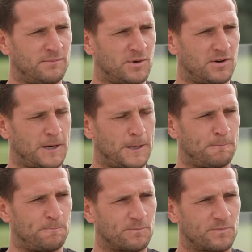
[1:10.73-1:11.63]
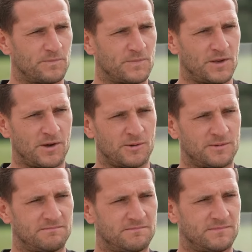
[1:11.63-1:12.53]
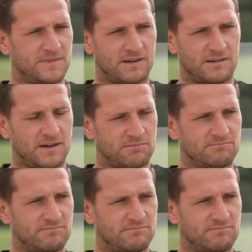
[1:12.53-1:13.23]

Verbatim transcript: But um, you know, I, have